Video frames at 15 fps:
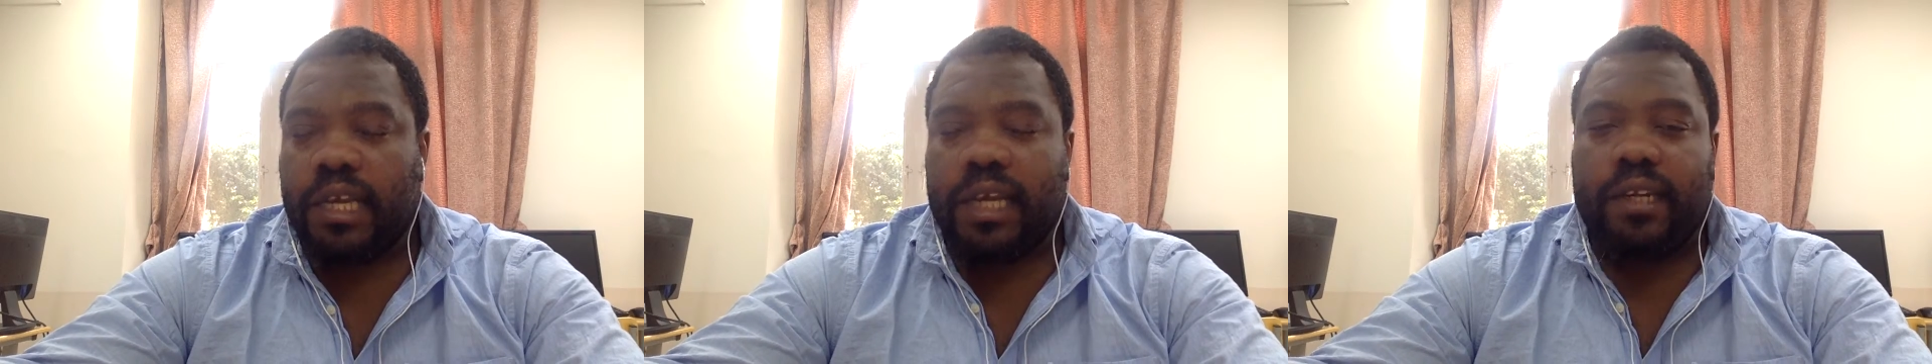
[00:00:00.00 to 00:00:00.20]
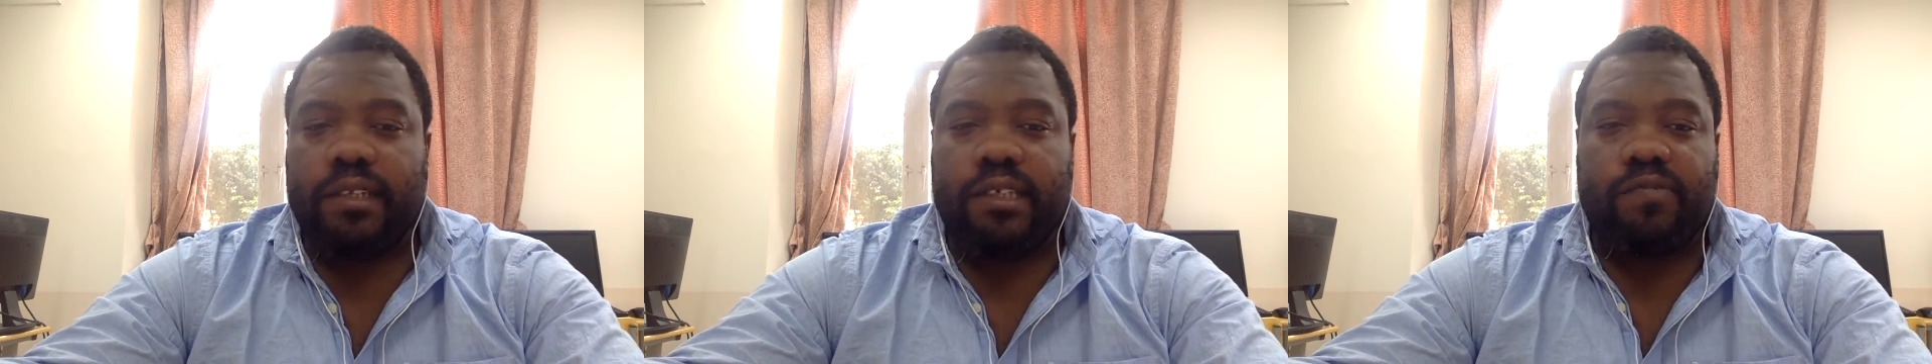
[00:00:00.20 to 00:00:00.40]

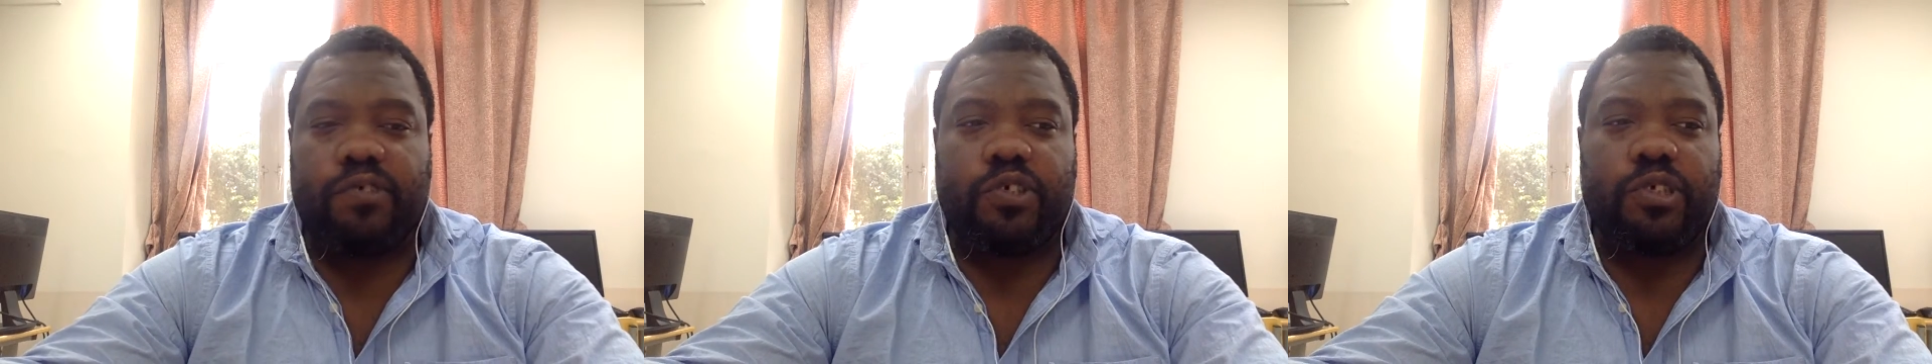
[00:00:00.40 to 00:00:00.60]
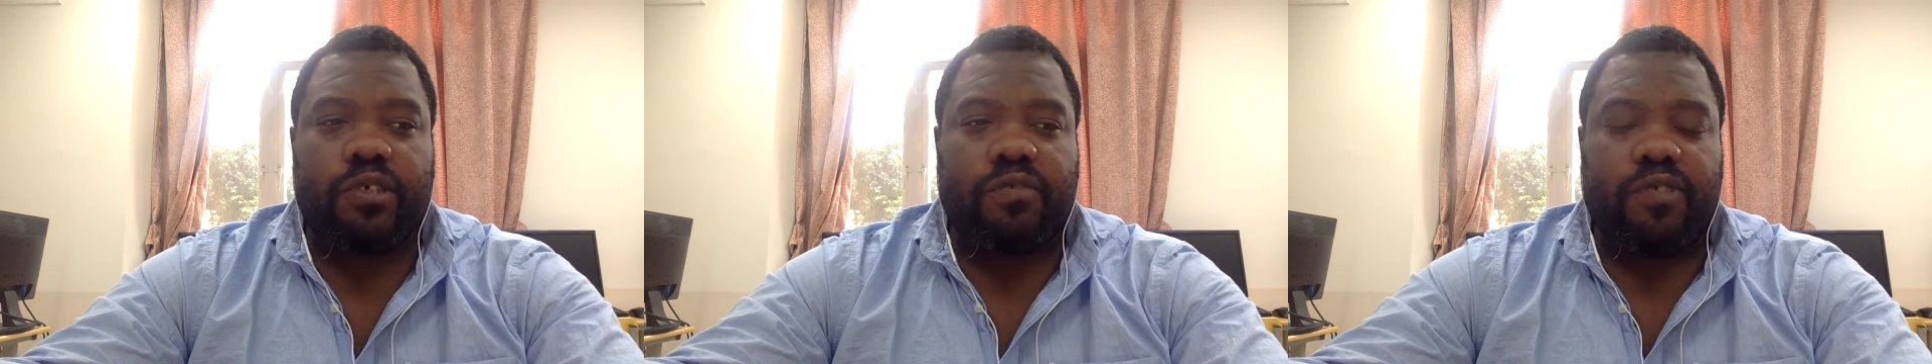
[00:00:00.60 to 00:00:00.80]
Now,
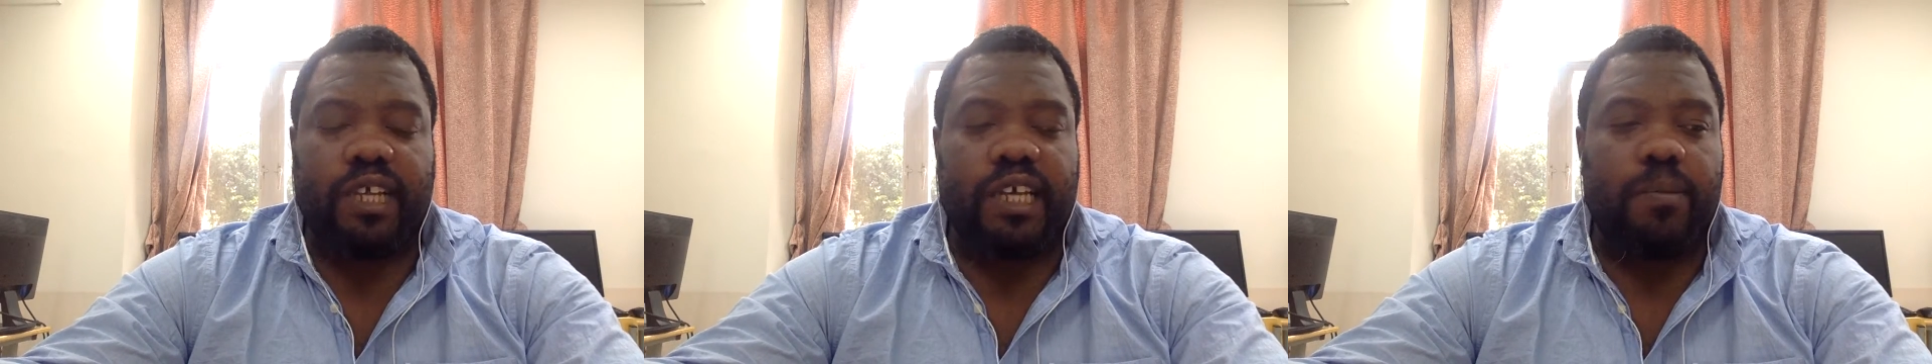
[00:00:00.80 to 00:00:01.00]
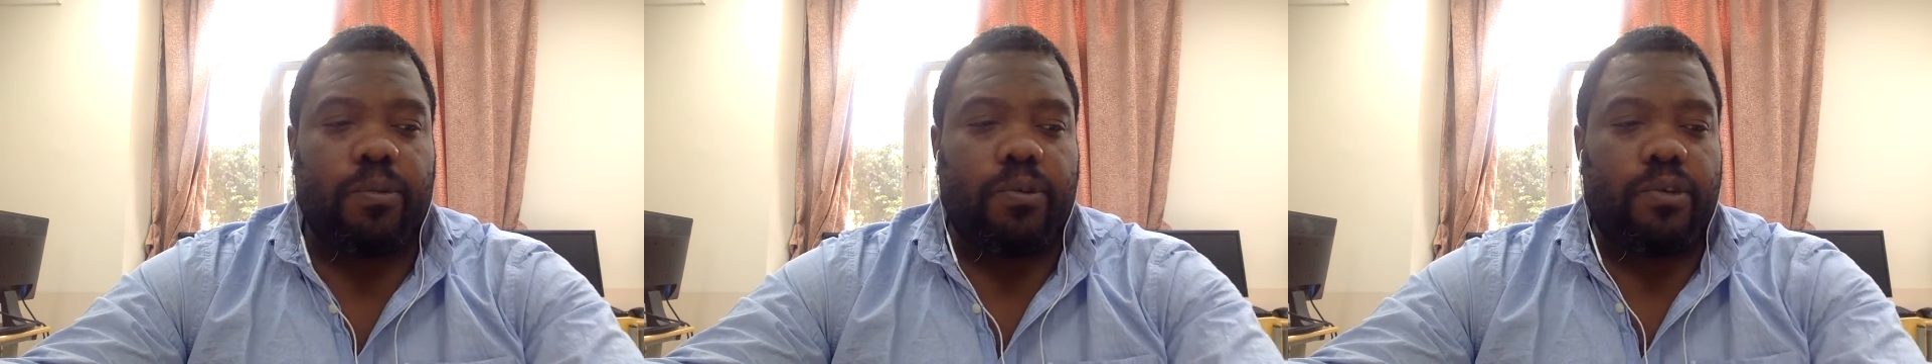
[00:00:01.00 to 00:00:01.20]
division of
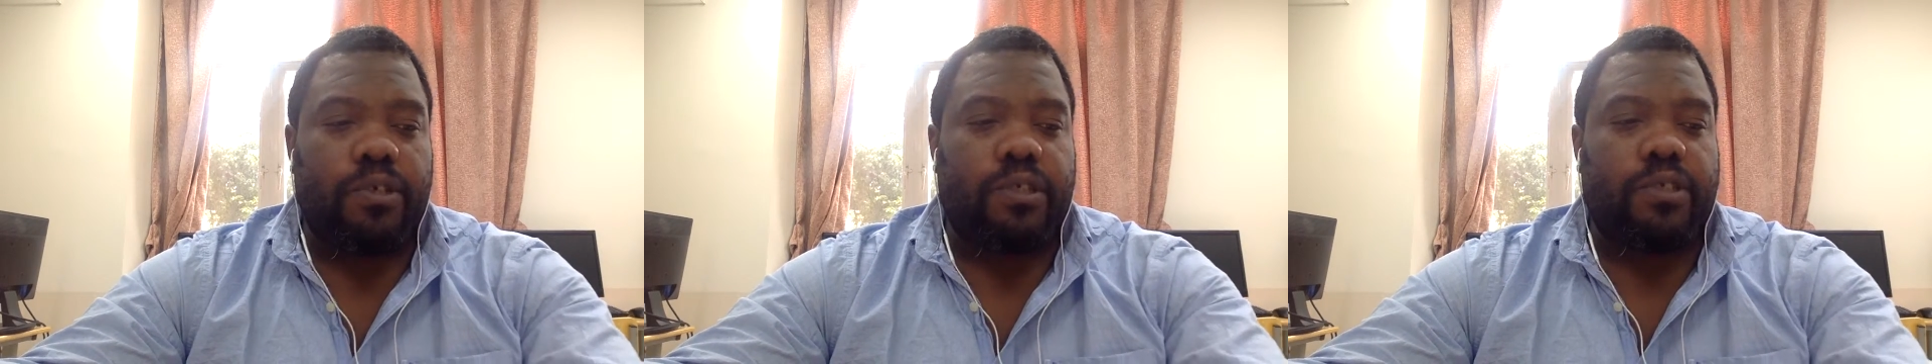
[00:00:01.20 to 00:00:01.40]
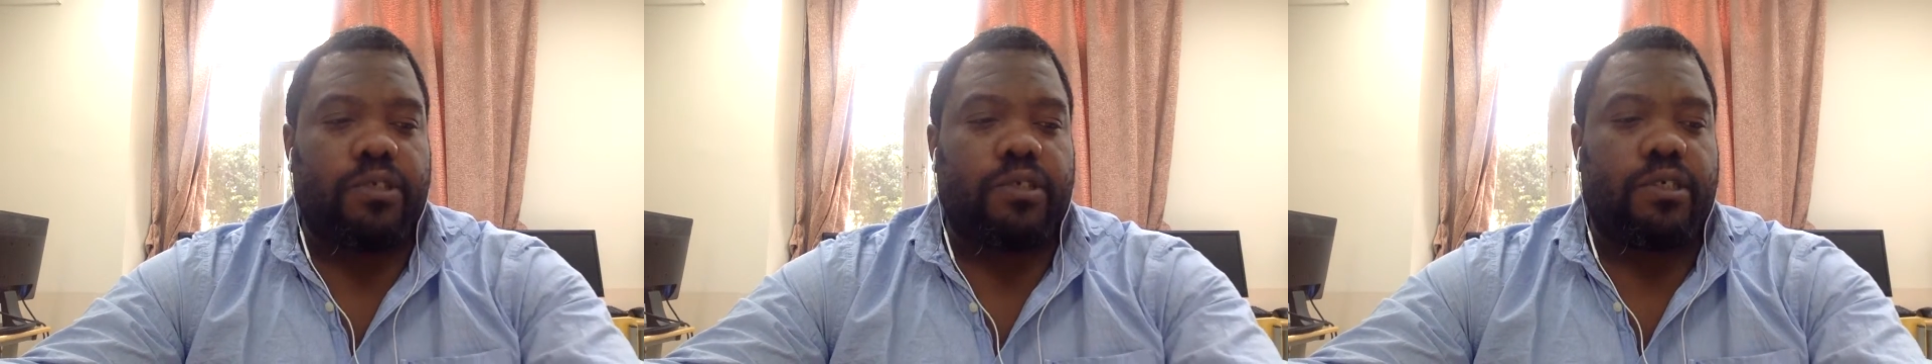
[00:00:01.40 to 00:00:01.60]
labor
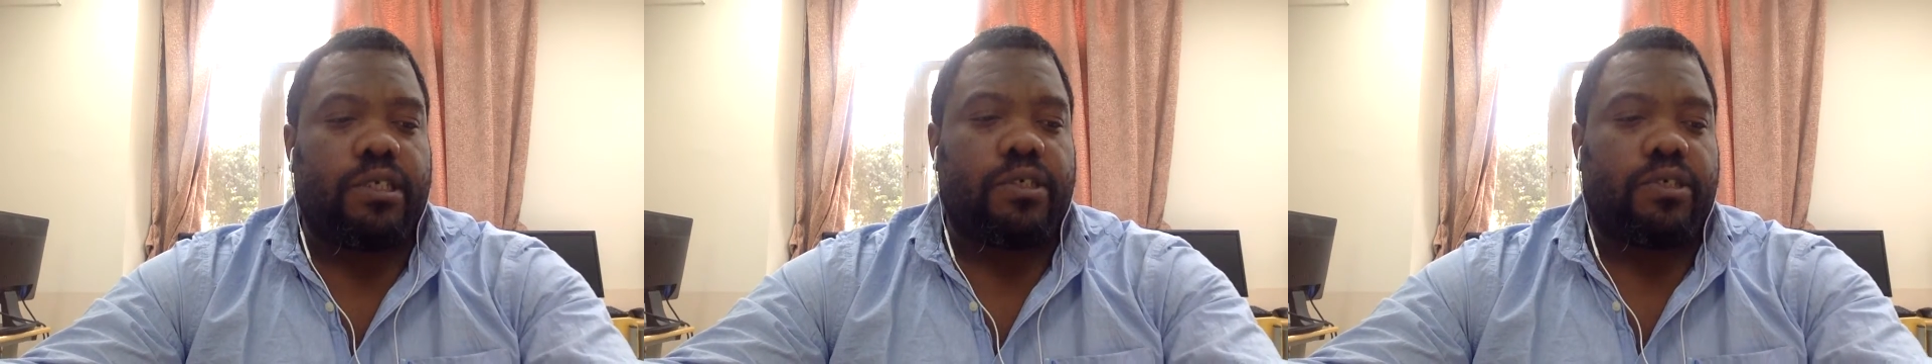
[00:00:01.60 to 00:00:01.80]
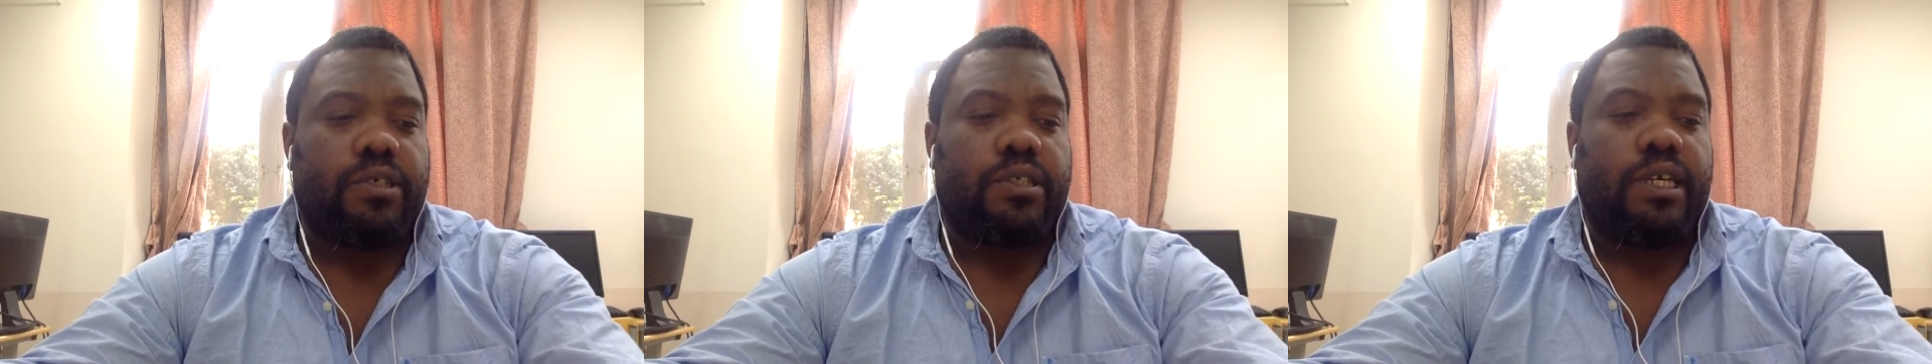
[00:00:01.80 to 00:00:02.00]
is
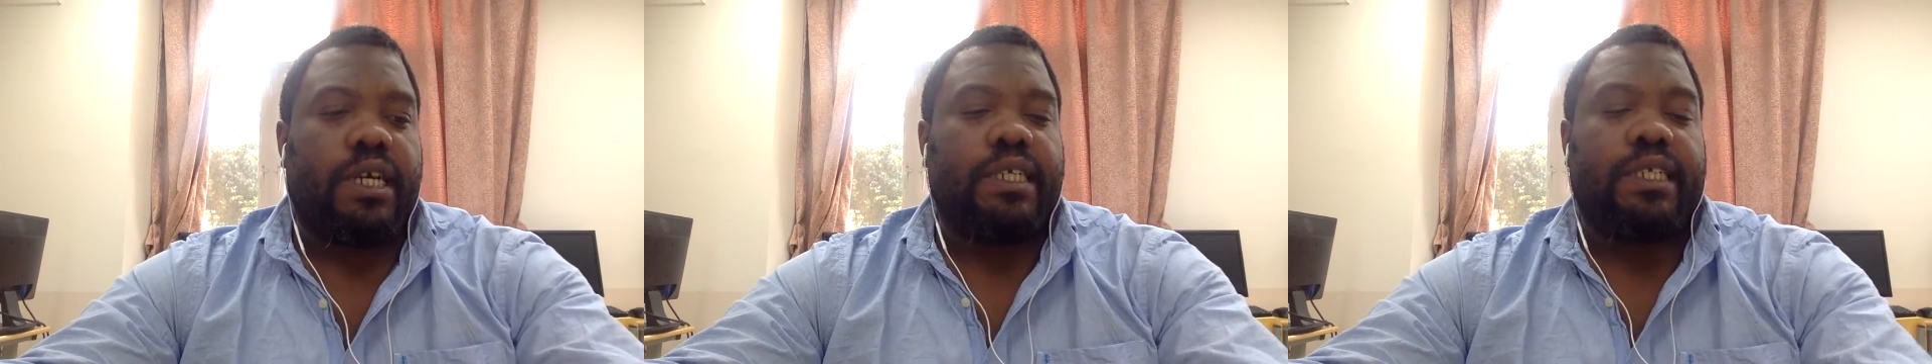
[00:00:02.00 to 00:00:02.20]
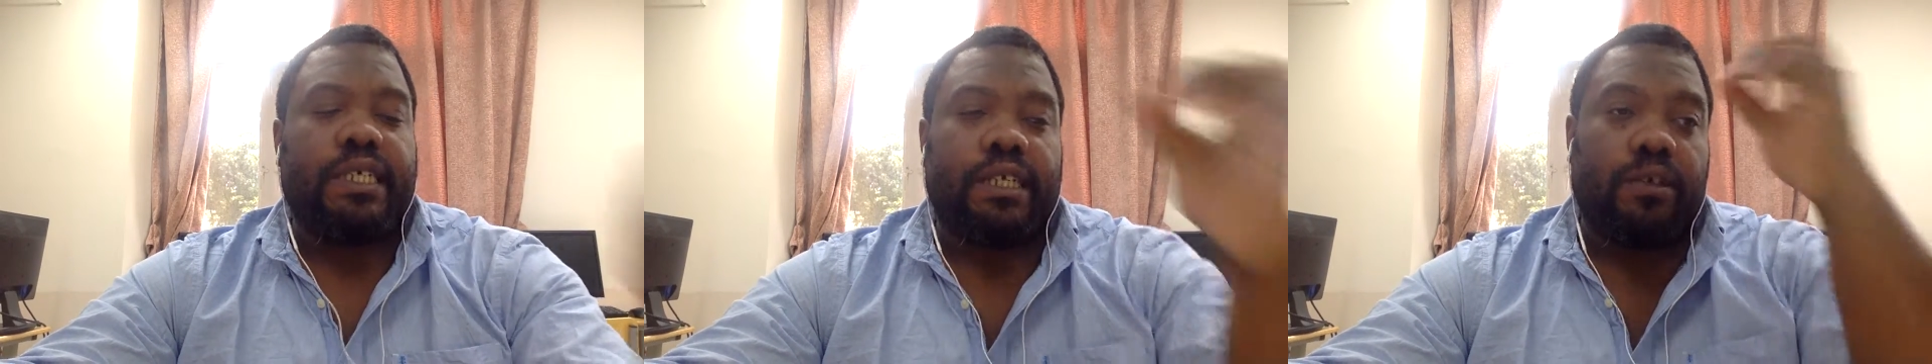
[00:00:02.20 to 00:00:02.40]
an
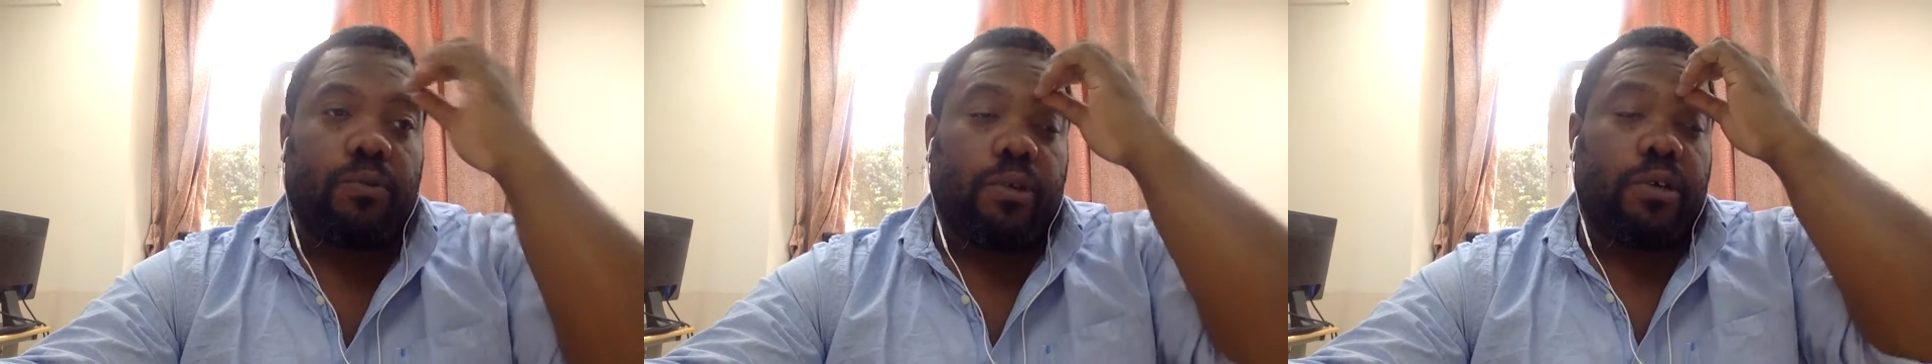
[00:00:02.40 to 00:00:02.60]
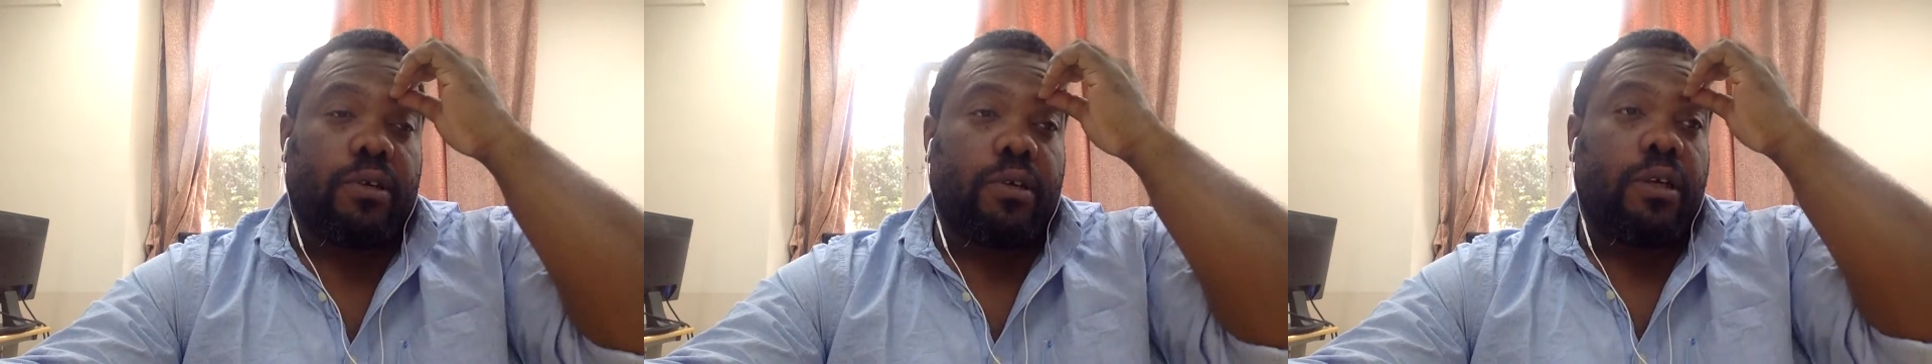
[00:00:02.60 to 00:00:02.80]
idea
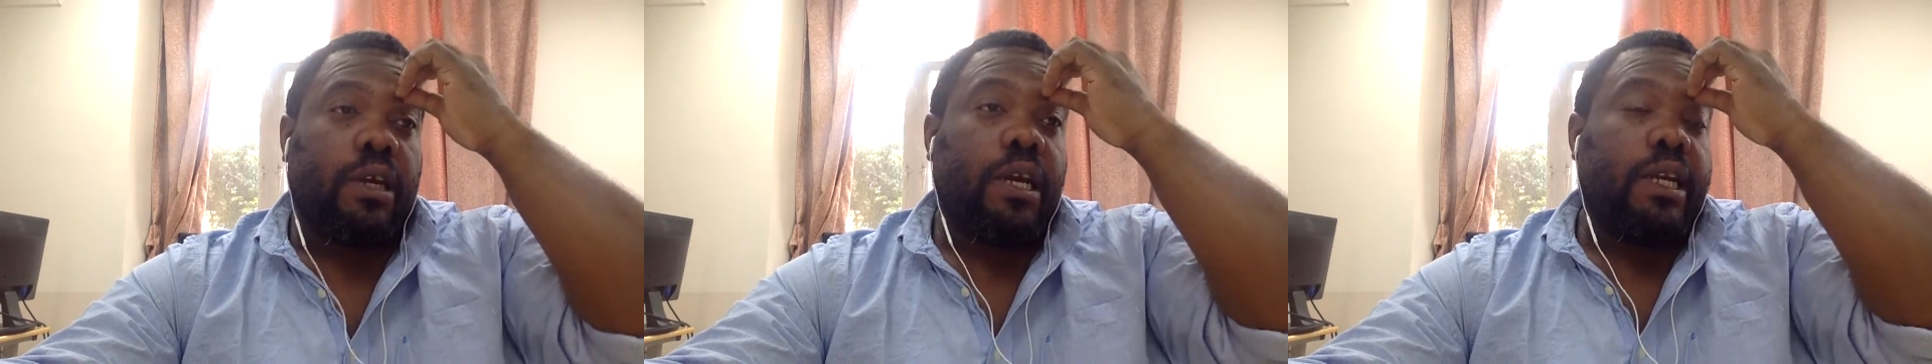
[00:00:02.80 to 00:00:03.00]
where